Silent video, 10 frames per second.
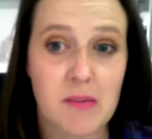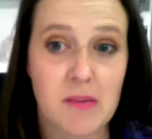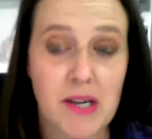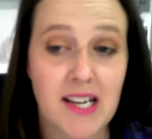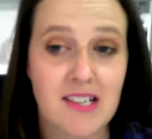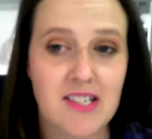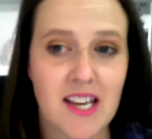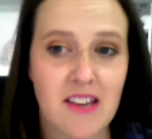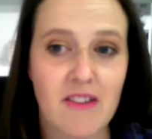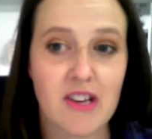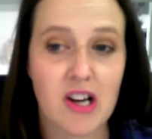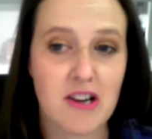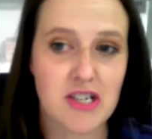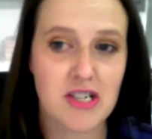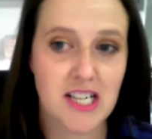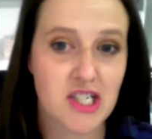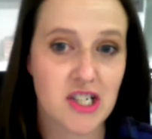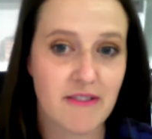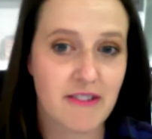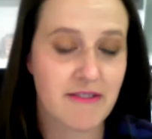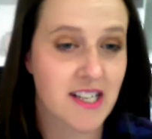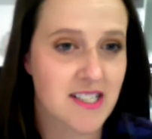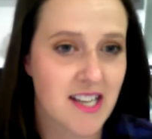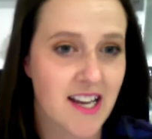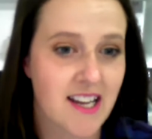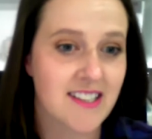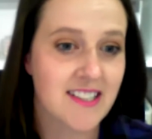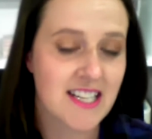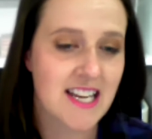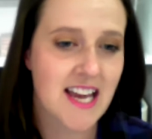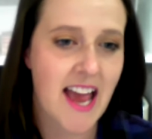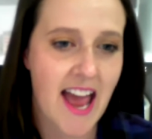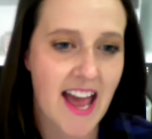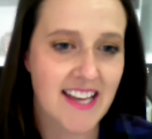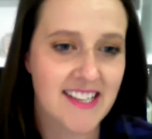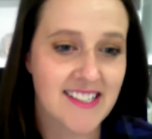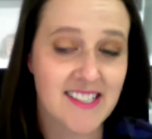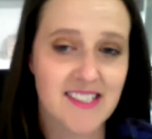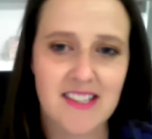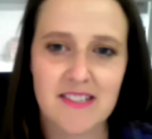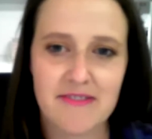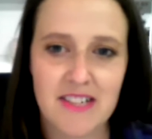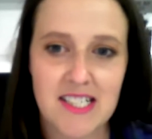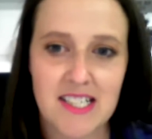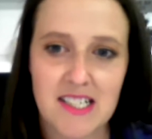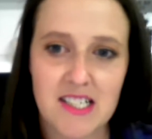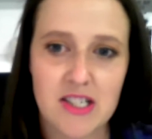a bringing together of the contradiction of a victor and the defeated.